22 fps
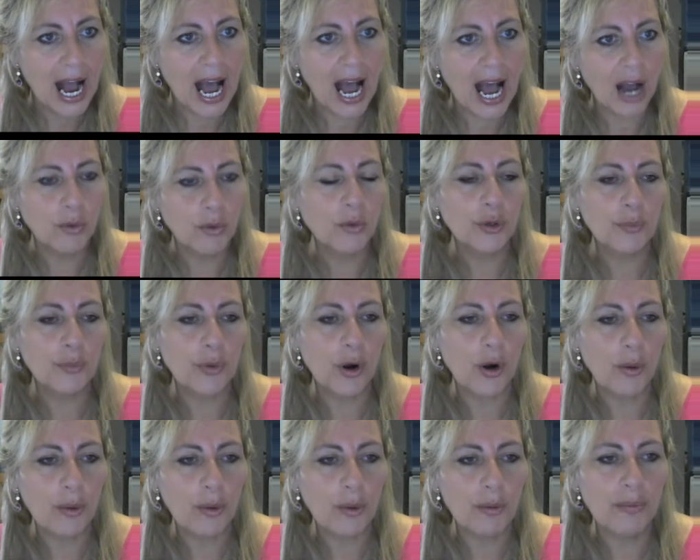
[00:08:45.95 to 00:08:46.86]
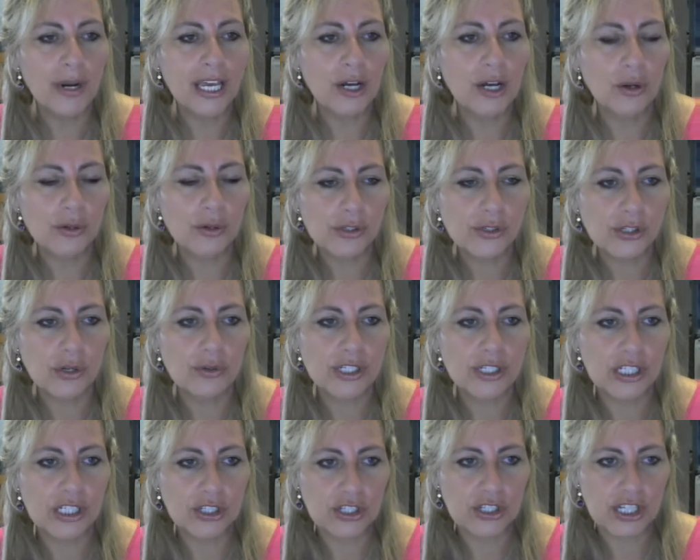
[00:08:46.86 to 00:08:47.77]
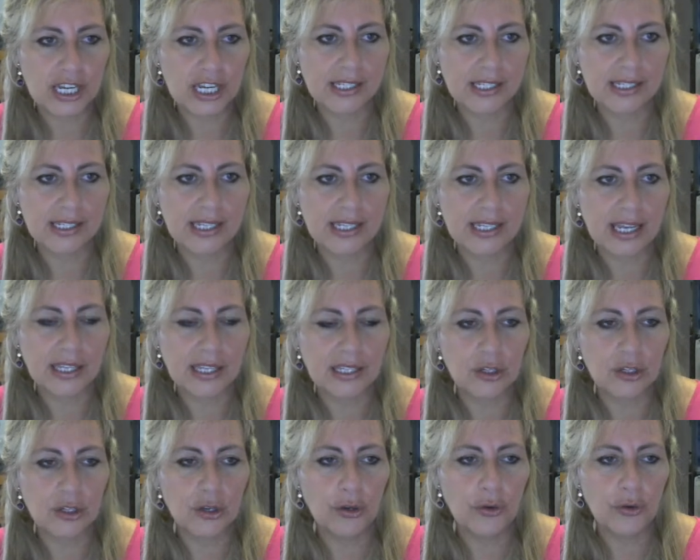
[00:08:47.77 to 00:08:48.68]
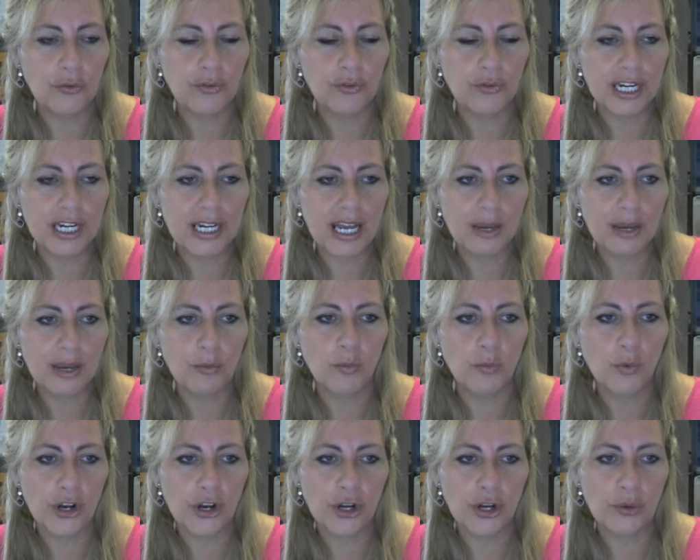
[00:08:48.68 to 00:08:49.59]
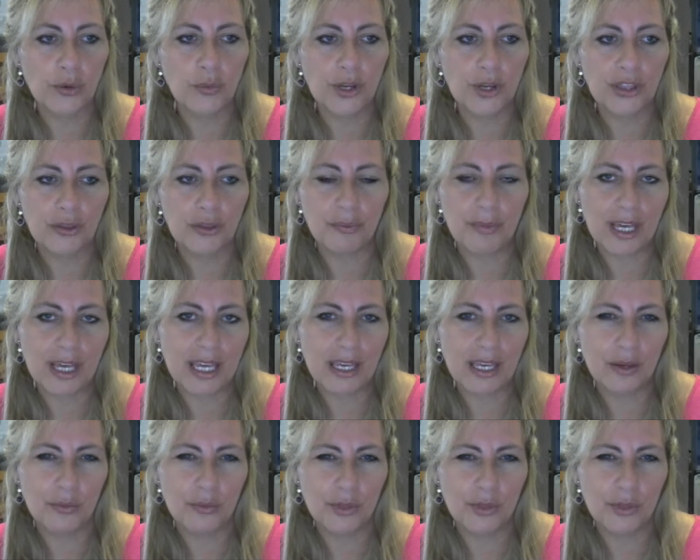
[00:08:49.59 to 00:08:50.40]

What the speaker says: I would probably also suggest that you rename Work With Me,